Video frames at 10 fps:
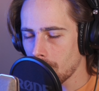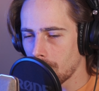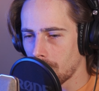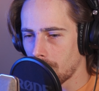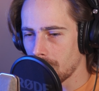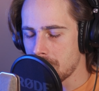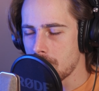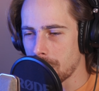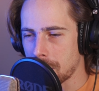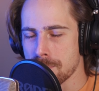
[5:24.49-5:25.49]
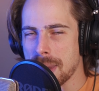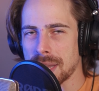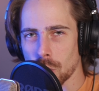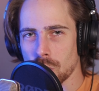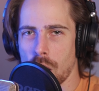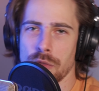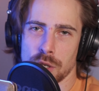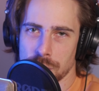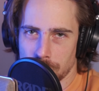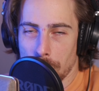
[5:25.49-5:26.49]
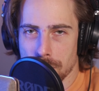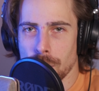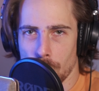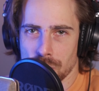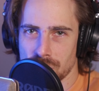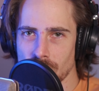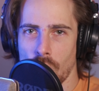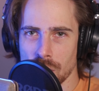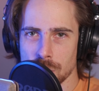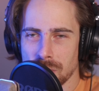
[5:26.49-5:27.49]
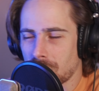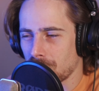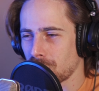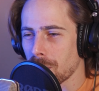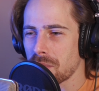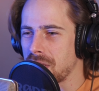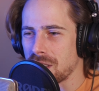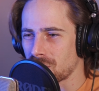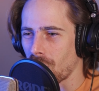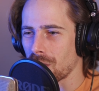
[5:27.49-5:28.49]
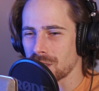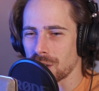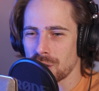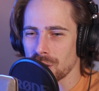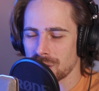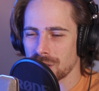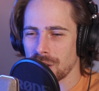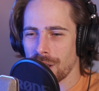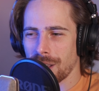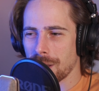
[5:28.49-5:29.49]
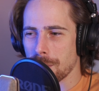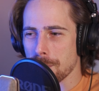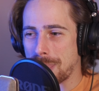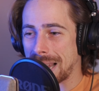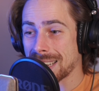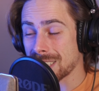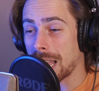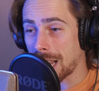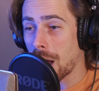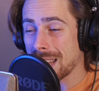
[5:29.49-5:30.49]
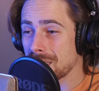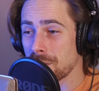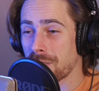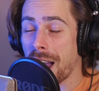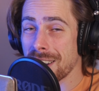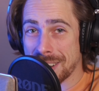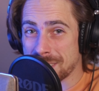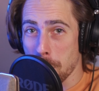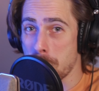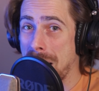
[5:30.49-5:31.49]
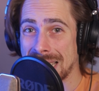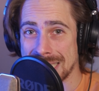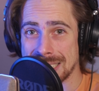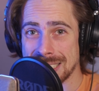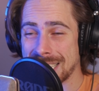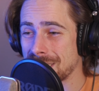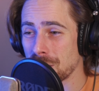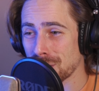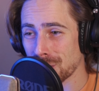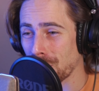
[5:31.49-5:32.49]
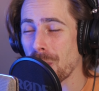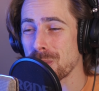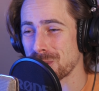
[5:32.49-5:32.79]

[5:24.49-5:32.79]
uh, hearing metal covers from those songs because some of these songs are just ballads like I See Fire is a ballad is a slow